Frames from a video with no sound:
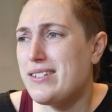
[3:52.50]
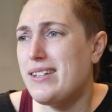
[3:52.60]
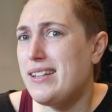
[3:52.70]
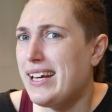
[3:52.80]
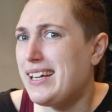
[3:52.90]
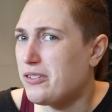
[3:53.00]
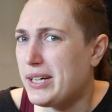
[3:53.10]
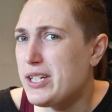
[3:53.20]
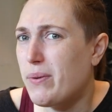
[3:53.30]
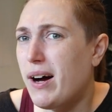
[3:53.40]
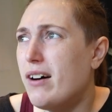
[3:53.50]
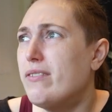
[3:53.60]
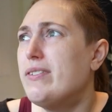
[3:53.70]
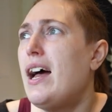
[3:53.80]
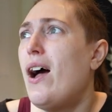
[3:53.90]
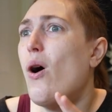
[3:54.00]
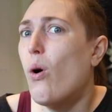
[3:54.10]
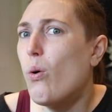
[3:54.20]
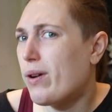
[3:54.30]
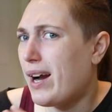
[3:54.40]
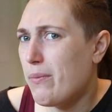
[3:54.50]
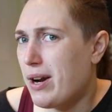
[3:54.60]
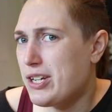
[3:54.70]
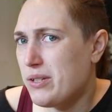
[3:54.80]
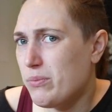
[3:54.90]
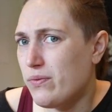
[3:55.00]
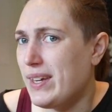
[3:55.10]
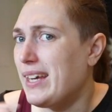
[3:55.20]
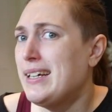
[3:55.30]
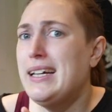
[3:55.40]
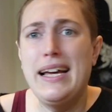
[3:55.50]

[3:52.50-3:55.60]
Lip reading: in grade 12, or I watched the movie.